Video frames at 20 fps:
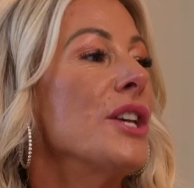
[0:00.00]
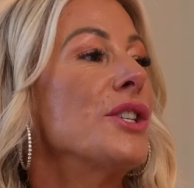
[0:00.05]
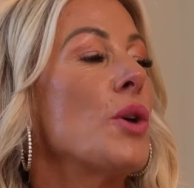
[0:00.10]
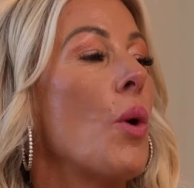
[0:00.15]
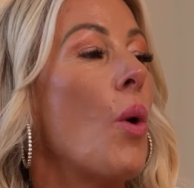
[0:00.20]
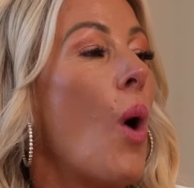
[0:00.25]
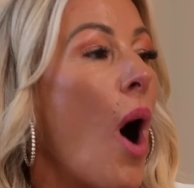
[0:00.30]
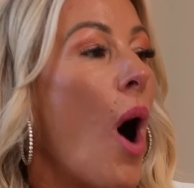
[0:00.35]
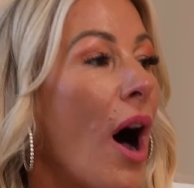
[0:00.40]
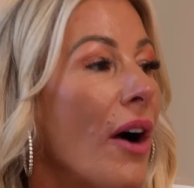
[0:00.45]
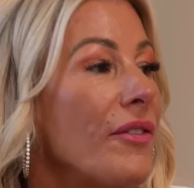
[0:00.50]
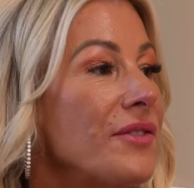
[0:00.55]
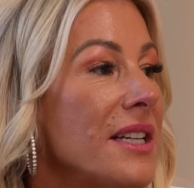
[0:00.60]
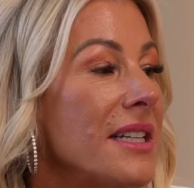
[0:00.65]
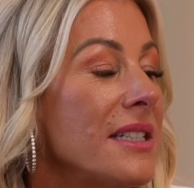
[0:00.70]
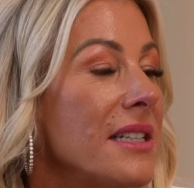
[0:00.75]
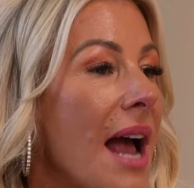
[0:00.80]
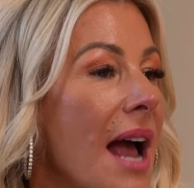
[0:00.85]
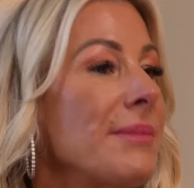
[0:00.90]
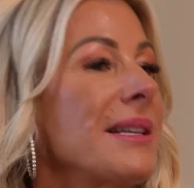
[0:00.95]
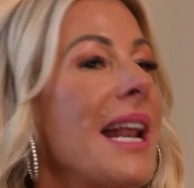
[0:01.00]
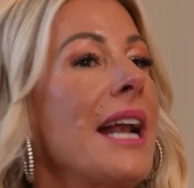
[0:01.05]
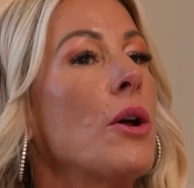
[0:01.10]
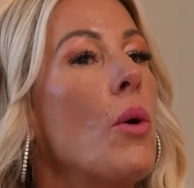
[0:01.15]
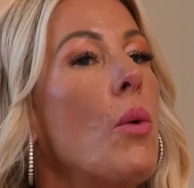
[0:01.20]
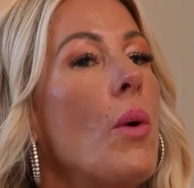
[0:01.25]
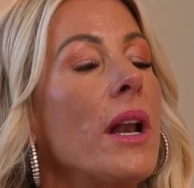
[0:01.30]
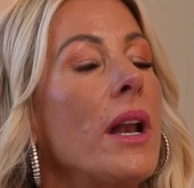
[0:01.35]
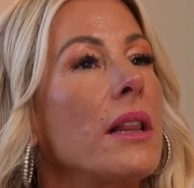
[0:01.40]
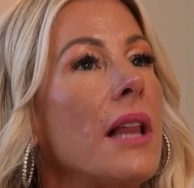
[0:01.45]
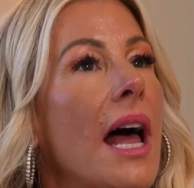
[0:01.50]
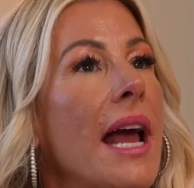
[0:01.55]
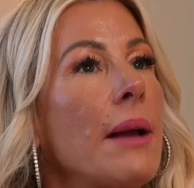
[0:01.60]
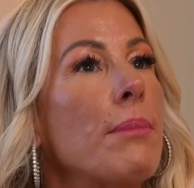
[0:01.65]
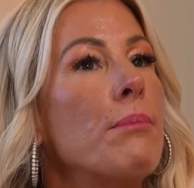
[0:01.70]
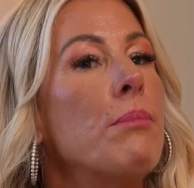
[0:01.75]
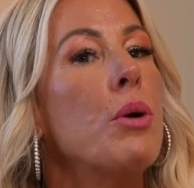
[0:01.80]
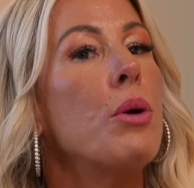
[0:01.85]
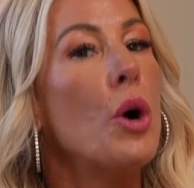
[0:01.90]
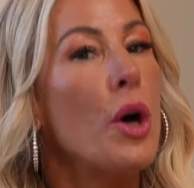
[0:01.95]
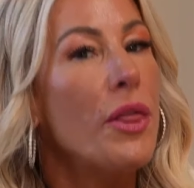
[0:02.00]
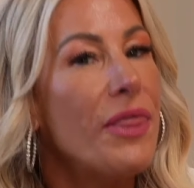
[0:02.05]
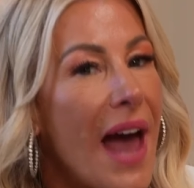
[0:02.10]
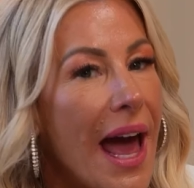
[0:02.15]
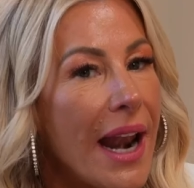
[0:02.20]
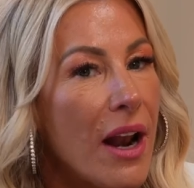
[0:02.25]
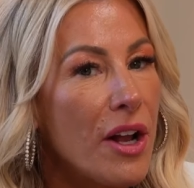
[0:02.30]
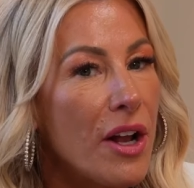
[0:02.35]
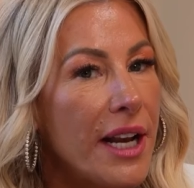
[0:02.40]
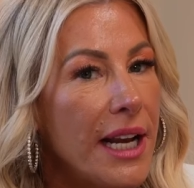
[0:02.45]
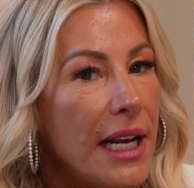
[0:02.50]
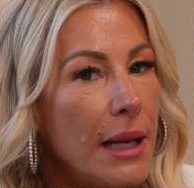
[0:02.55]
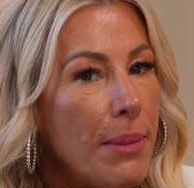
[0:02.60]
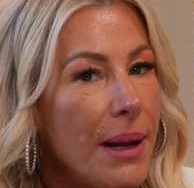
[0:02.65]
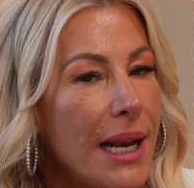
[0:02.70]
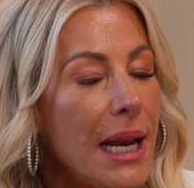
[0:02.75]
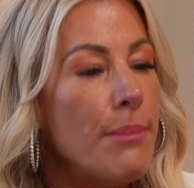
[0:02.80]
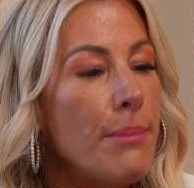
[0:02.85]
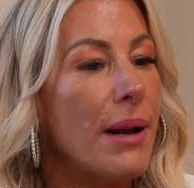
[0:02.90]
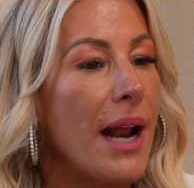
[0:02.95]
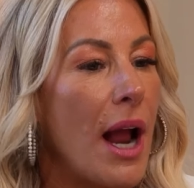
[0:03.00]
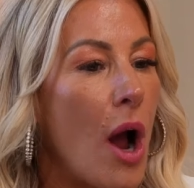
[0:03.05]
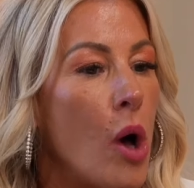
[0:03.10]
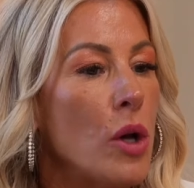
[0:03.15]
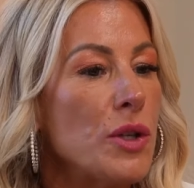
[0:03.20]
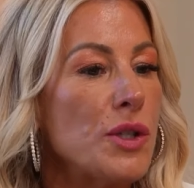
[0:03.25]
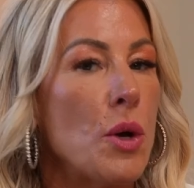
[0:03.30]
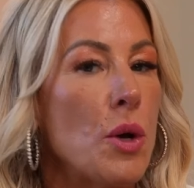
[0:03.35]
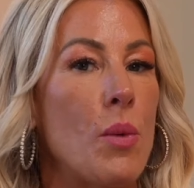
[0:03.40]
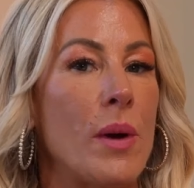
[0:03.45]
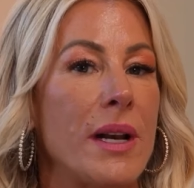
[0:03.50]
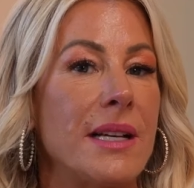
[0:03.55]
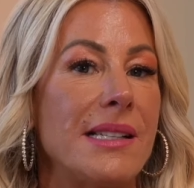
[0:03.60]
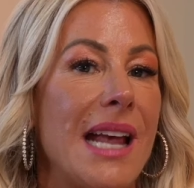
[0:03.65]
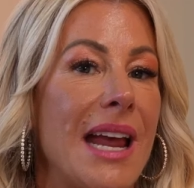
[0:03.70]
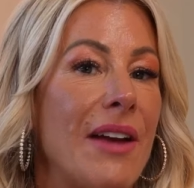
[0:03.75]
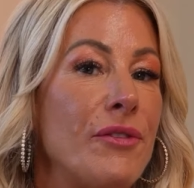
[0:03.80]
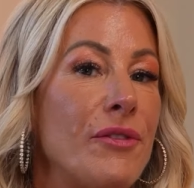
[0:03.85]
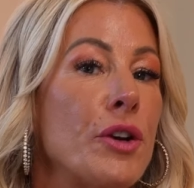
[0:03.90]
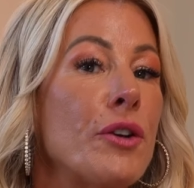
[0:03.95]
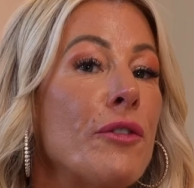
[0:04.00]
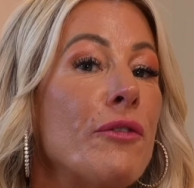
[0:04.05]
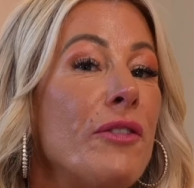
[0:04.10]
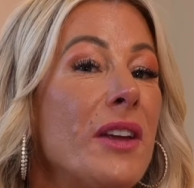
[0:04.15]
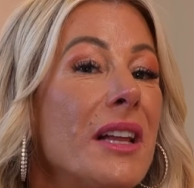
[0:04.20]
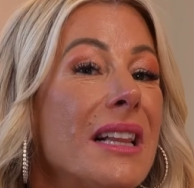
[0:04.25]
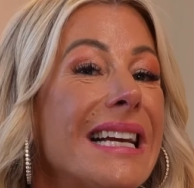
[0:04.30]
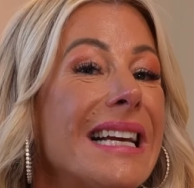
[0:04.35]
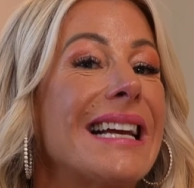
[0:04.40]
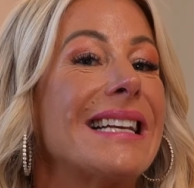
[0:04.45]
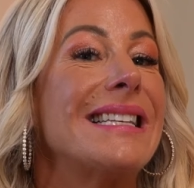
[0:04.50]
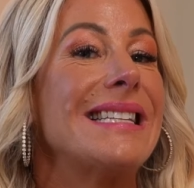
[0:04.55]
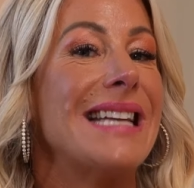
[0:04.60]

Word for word: So oftentimes, and I don't want to like put that on anybody, but I also want to say, if you're feeling